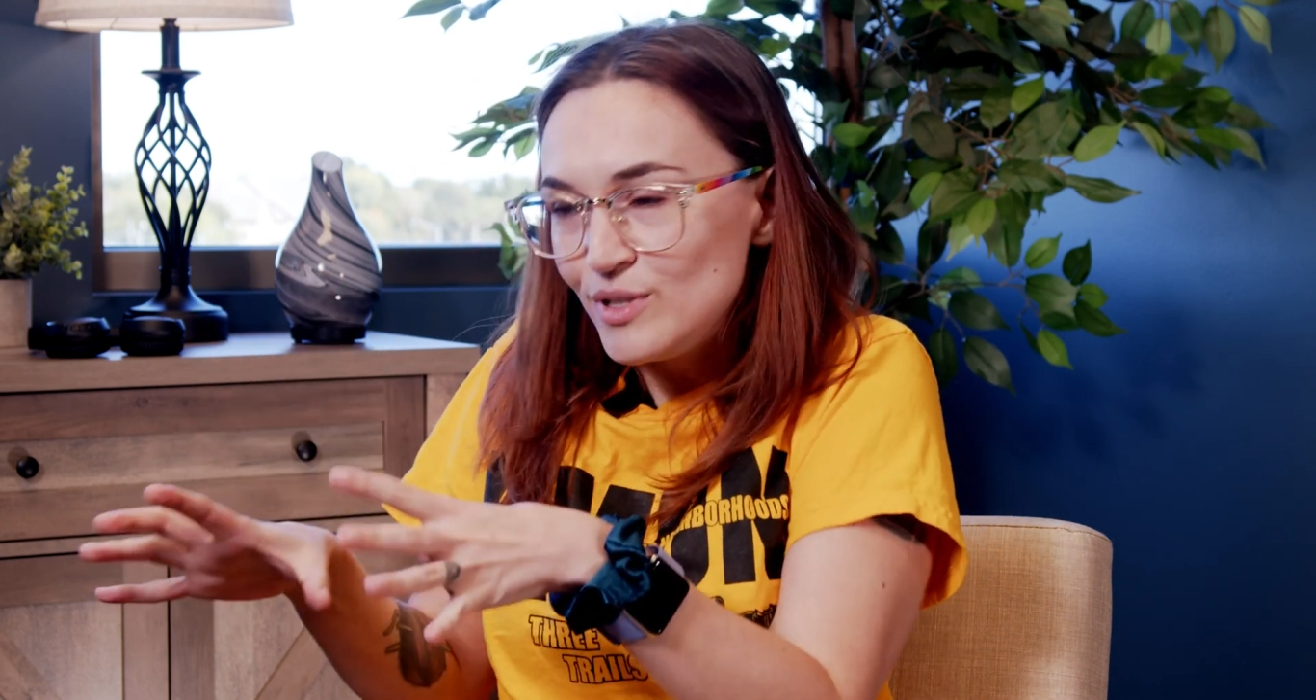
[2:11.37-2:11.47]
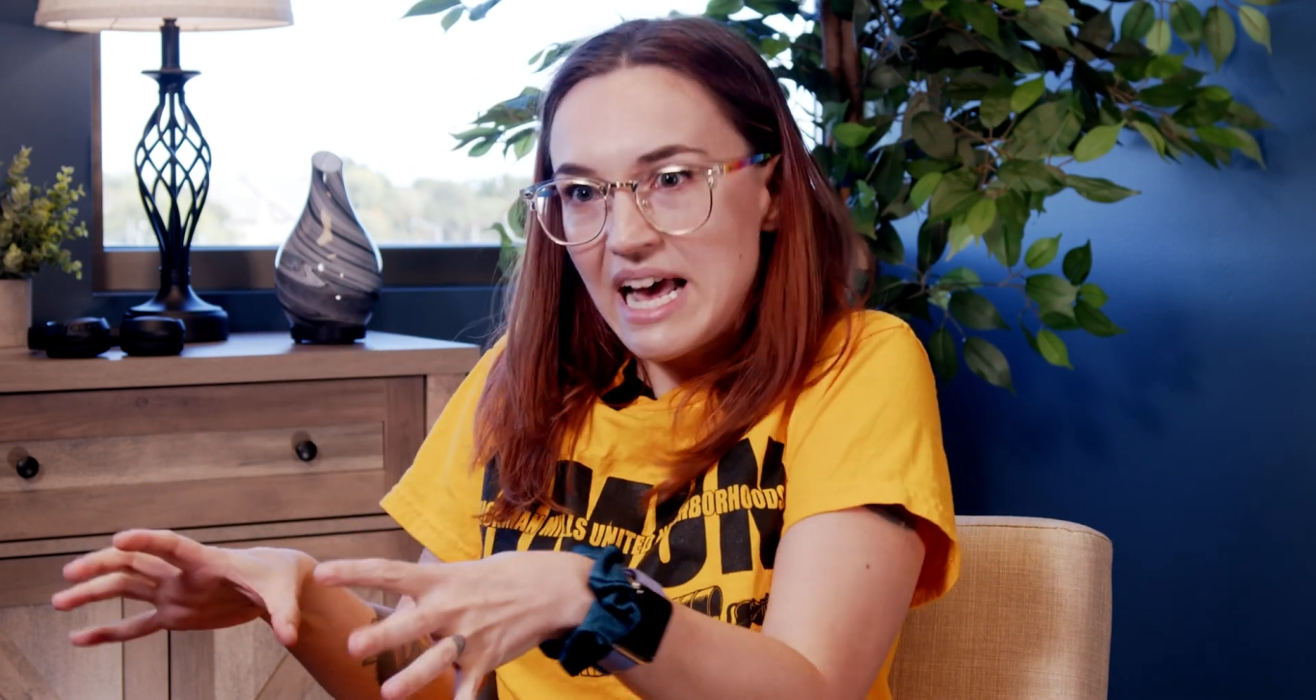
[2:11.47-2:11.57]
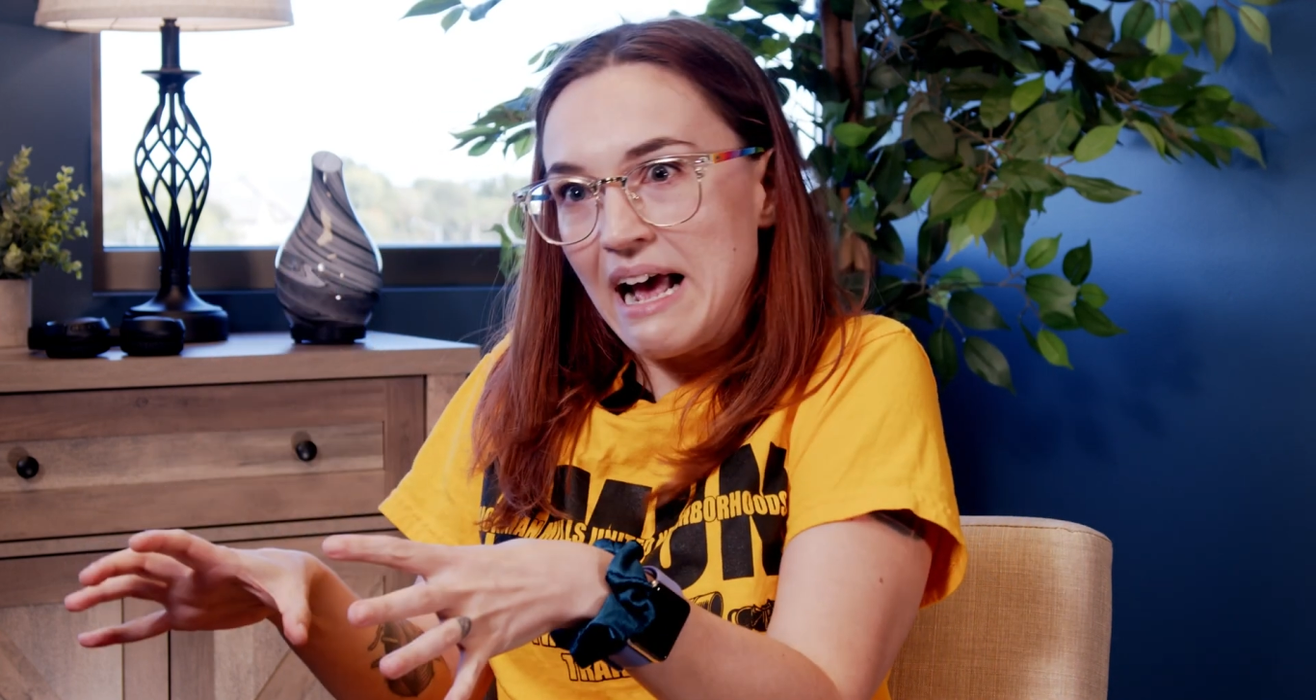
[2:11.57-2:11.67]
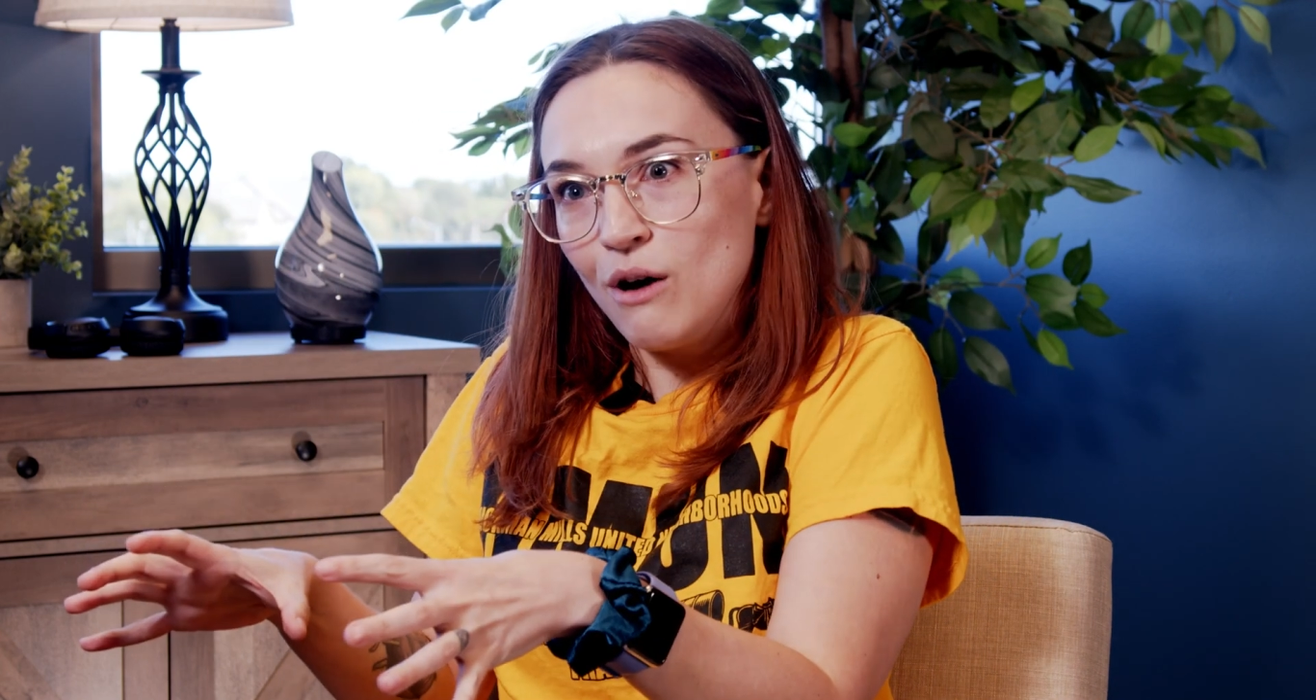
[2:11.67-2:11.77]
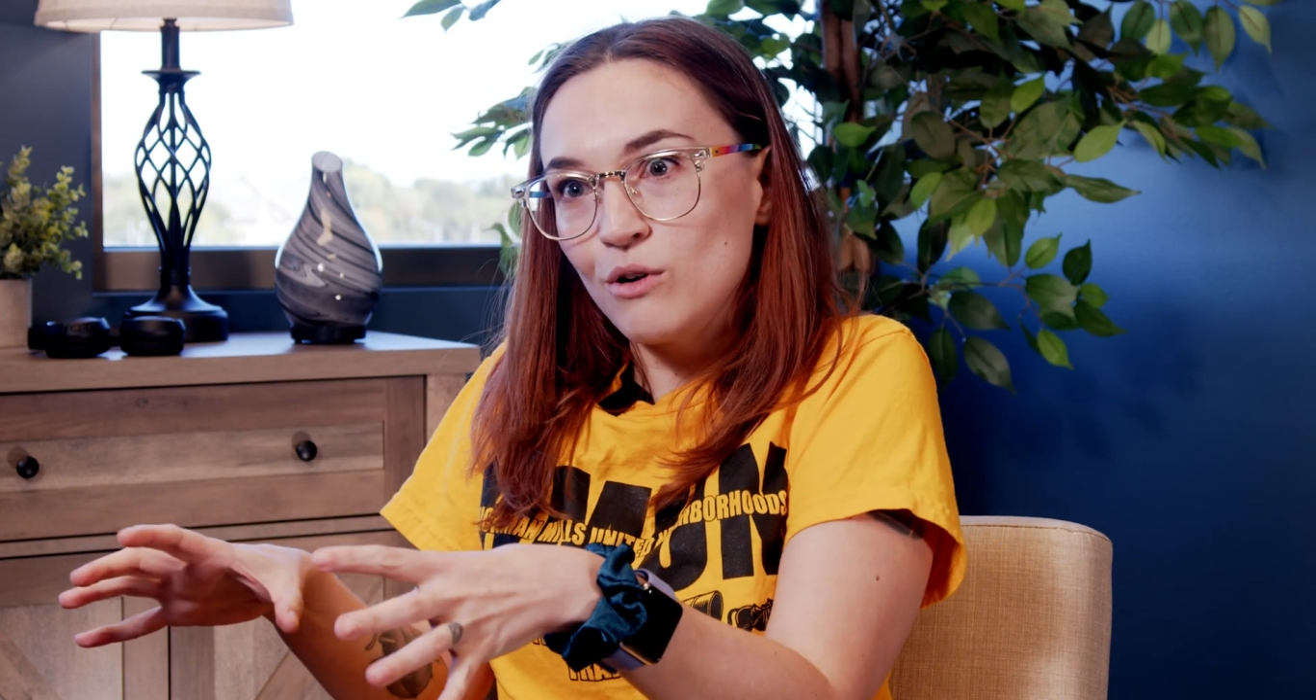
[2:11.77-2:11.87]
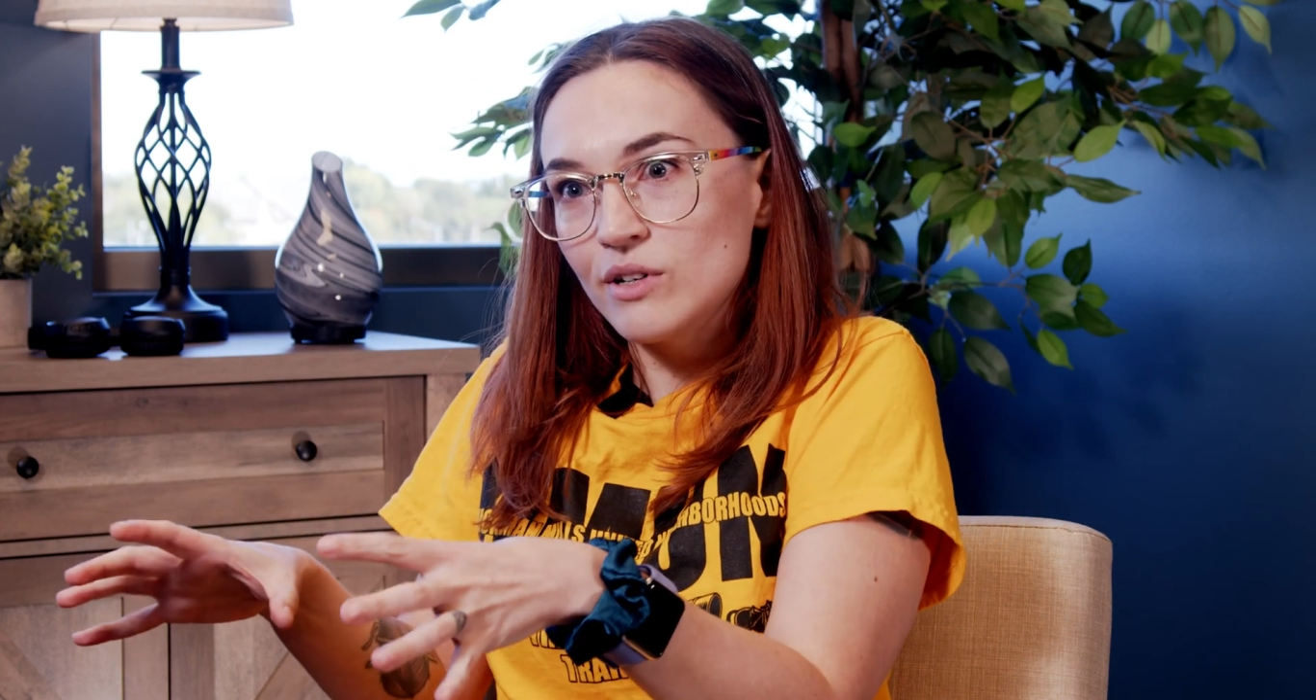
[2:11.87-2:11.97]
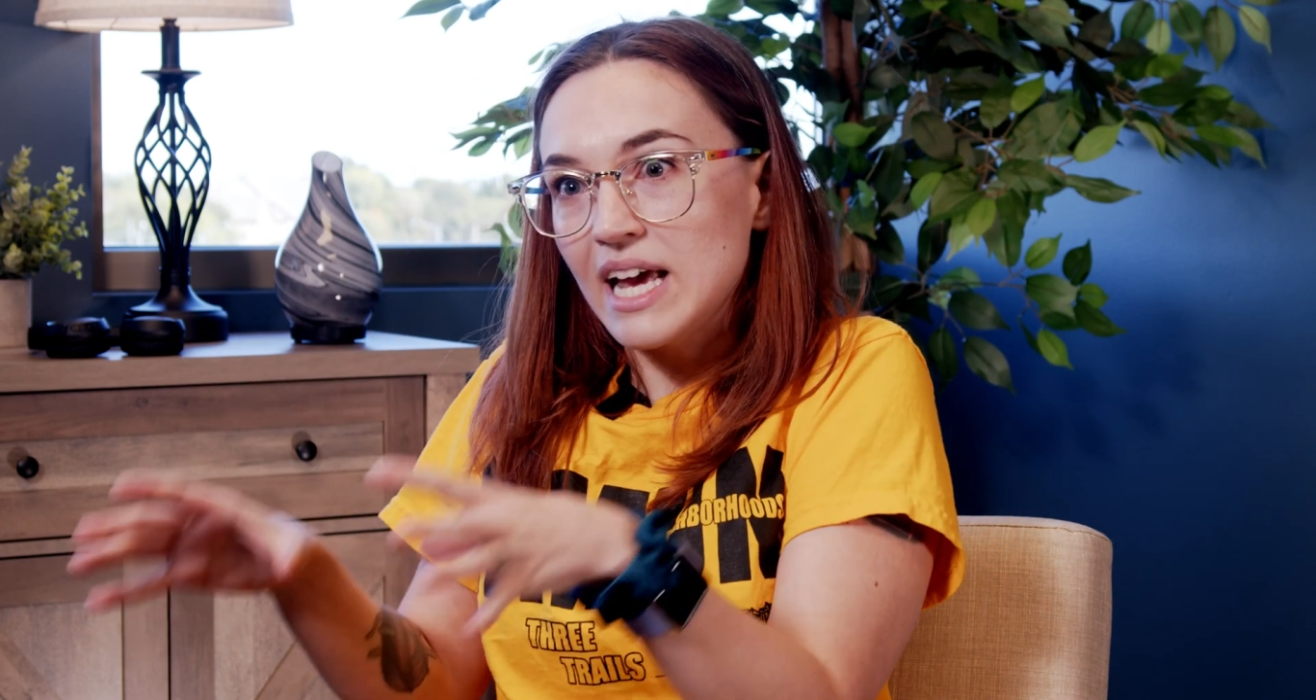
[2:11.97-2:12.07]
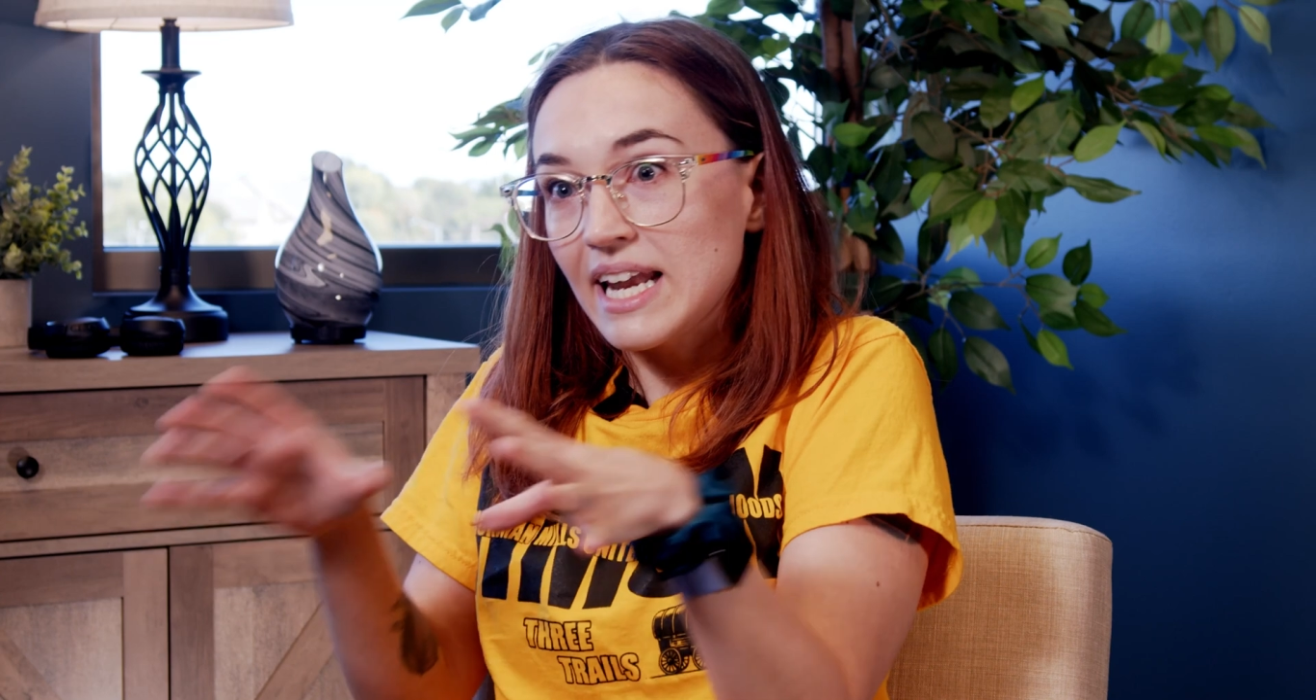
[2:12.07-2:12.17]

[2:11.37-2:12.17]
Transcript: down and